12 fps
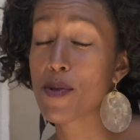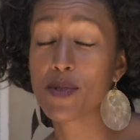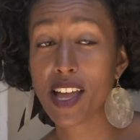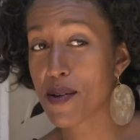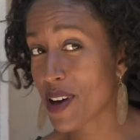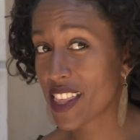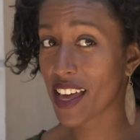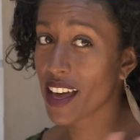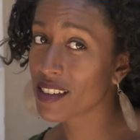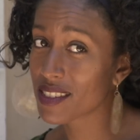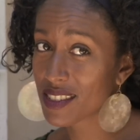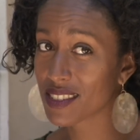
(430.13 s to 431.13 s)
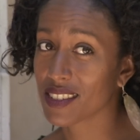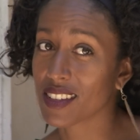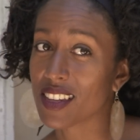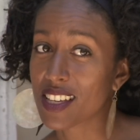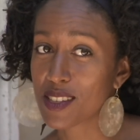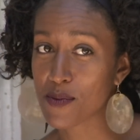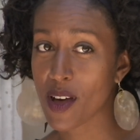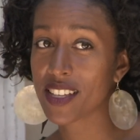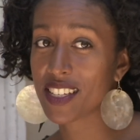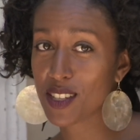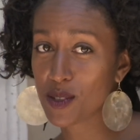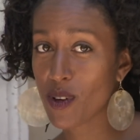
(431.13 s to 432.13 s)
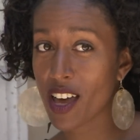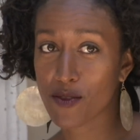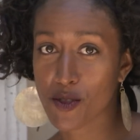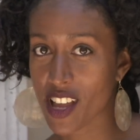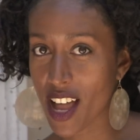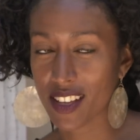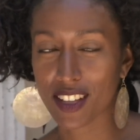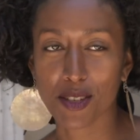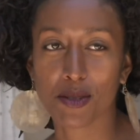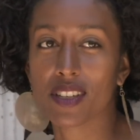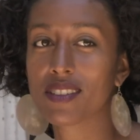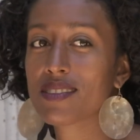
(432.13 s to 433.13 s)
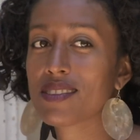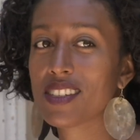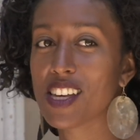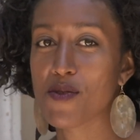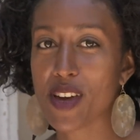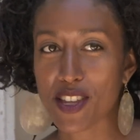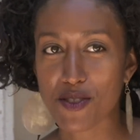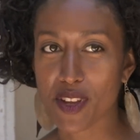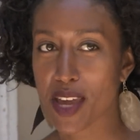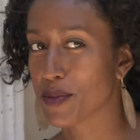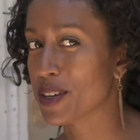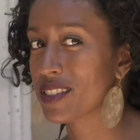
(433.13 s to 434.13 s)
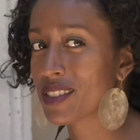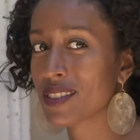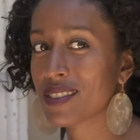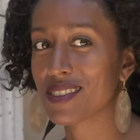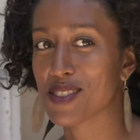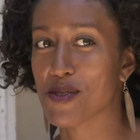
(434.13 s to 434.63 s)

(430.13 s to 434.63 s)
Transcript: I would not buy the house unless Monty and his wife were not included. We had new neighbors.